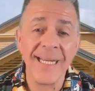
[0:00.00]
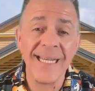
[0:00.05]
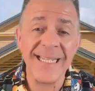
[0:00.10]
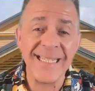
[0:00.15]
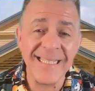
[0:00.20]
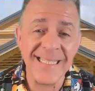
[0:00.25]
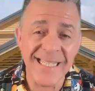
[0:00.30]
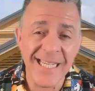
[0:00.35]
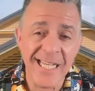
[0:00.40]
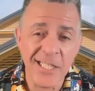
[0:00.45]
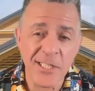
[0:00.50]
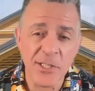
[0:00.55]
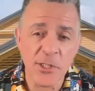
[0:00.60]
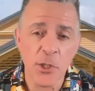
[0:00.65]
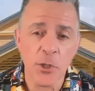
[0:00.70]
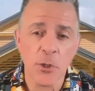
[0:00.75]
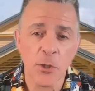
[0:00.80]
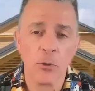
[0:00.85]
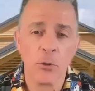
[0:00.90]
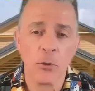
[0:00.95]

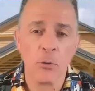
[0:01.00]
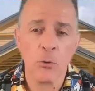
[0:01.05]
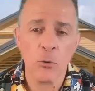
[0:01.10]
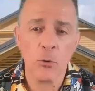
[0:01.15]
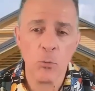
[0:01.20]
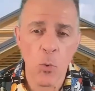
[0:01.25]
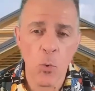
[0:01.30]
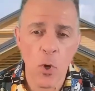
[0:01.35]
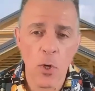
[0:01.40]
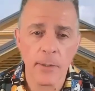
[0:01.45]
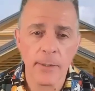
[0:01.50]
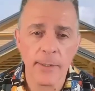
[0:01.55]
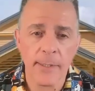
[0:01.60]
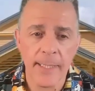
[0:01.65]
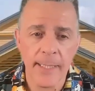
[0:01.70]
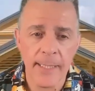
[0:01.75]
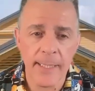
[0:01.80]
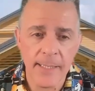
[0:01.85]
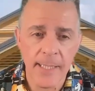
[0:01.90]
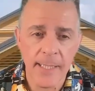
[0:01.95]
intentional
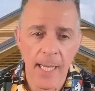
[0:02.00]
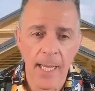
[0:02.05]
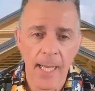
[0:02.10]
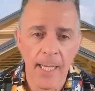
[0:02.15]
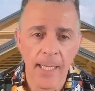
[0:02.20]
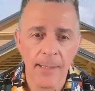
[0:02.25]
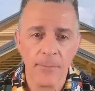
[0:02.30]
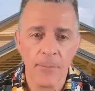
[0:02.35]
quality time.